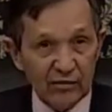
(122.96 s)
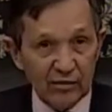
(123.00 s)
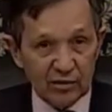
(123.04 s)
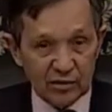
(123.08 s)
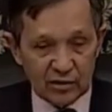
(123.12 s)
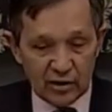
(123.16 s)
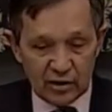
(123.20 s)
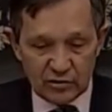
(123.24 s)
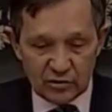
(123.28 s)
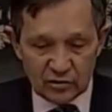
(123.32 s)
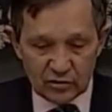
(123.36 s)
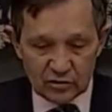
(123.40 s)

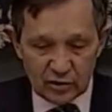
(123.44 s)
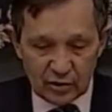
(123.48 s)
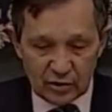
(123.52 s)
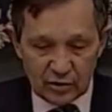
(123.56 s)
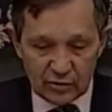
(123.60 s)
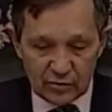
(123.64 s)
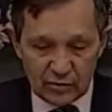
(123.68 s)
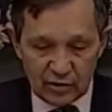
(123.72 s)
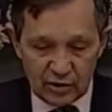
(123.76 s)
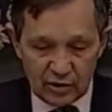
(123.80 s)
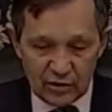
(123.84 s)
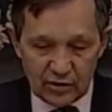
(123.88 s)

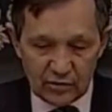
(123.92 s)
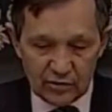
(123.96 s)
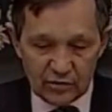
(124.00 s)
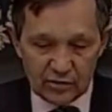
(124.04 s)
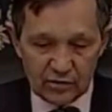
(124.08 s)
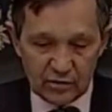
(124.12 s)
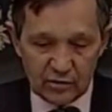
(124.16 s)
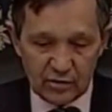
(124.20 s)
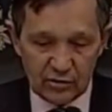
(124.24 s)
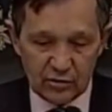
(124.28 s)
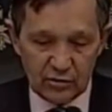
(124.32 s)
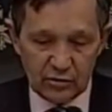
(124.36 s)
legislative days
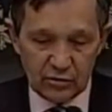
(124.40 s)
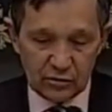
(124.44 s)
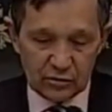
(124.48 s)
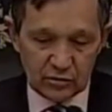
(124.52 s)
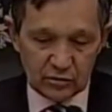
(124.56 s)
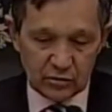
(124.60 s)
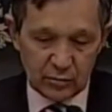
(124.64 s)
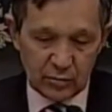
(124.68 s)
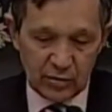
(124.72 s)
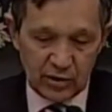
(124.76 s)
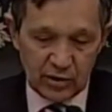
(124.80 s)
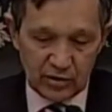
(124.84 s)
to
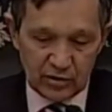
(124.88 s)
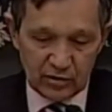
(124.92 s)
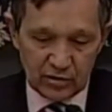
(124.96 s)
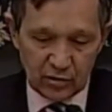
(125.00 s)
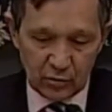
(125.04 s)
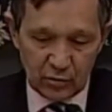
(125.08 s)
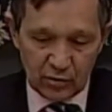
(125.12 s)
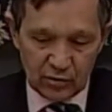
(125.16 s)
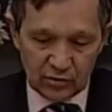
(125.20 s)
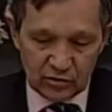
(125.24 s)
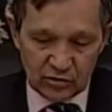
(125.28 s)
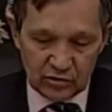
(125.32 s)
submit a
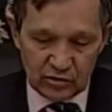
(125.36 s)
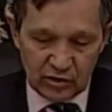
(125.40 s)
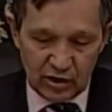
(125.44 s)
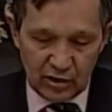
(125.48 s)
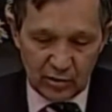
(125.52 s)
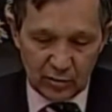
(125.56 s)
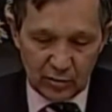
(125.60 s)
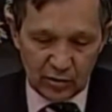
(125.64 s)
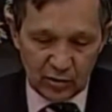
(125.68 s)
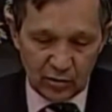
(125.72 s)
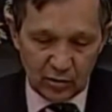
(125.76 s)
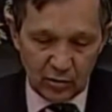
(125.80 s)
written
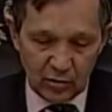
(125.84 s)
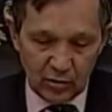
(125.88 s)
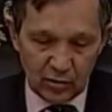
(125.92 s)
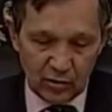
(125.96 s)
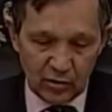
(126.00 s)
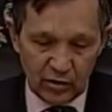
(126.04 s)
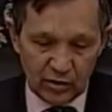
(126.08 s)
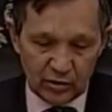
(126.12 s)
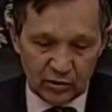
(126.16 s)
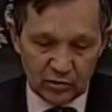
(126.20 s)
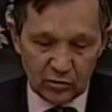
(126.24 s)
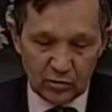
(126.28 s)
statement or
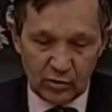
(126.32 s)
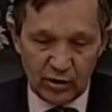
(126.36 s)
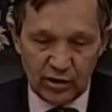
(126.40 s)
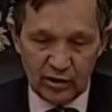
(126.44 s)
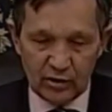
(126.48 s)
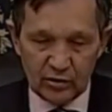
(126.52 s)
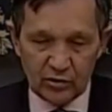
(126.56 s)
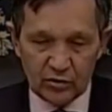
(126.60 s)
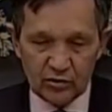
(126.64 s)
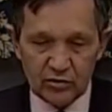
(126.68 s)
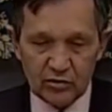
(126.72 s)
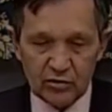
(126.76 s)

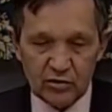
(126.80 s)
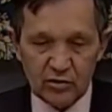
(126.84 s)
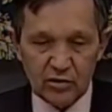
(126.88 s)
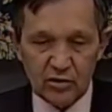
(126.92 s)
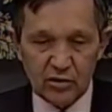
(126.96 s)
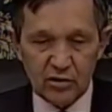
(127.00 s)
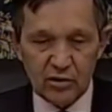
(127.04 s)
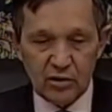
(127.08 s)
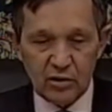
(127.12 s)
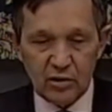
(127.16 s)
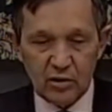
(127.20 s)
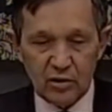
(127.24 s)
extraneous
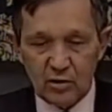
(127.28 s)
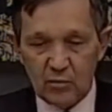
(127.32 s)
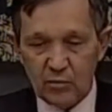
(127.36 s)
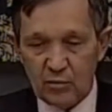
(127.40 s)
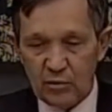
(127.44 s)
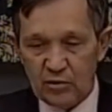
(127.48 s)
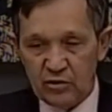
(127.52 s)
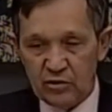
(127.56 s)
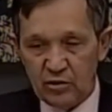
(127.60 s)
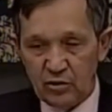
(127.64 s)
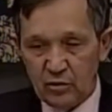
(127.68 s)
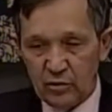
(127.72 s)

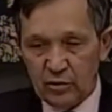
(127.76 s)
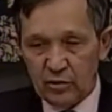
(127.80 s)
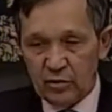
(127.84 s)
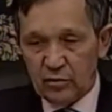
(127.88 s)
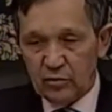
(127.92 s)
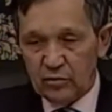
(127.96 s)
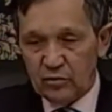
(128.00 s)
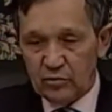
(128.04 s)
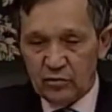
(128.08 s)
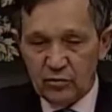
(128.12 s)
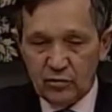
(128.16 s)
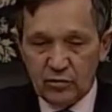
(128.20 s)

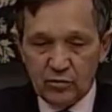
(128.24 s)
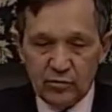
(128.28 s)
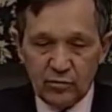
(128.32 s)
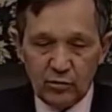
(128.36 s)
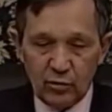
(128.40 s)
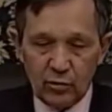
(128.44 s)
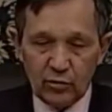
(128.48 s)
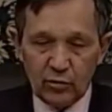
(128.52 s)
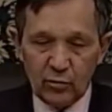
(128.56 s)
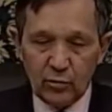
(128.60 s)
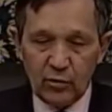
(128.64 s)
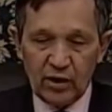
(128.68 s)
materials
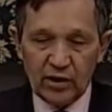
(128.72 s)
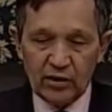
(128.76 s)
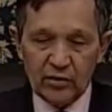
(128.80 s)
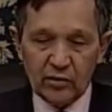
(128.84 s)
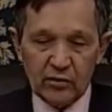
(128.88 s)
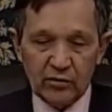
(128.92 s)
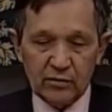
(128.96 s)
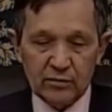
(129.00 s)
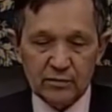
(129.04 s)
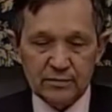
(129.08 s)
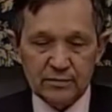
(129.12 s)
for the record.